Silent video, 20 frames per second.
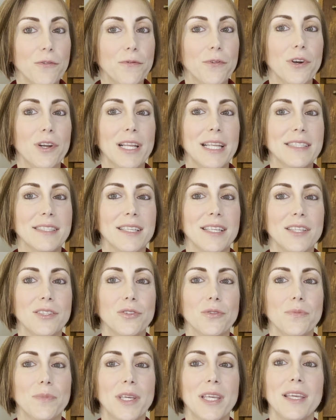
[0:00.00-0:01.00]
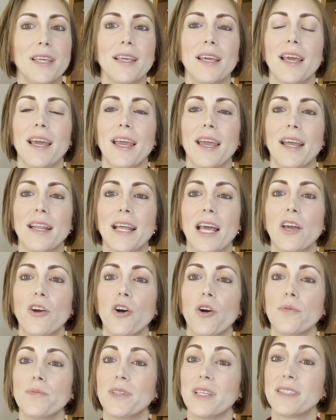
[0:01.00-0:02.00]
you for listening to me, and I
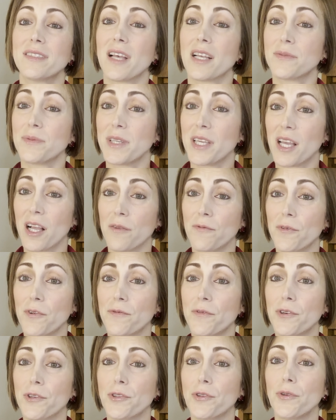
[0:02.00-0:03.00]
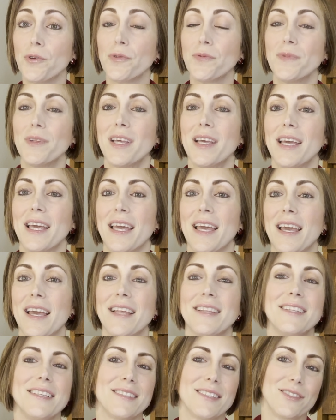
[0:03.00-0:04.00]
hope this has been helpful for you.
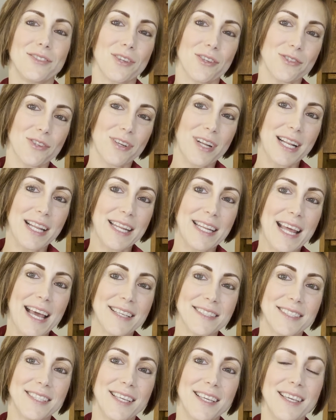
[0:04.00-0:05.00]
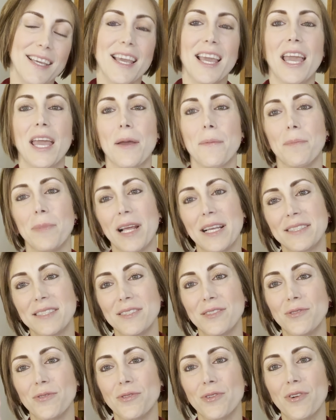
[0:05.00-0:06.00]
Uh, this is Dr. Elenaxi, and
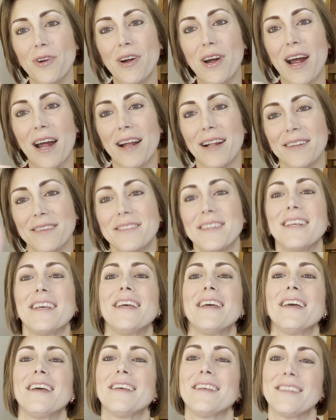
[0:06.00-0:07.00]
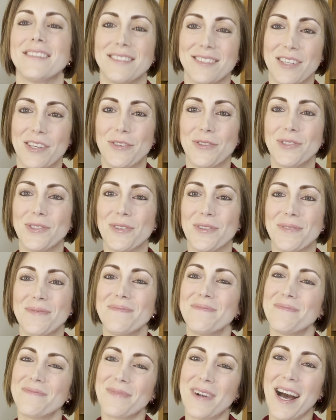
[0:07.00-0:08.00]
blessings to your heart. See you
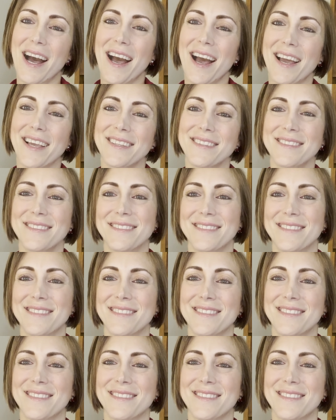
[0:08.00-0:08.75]
soon. Bye.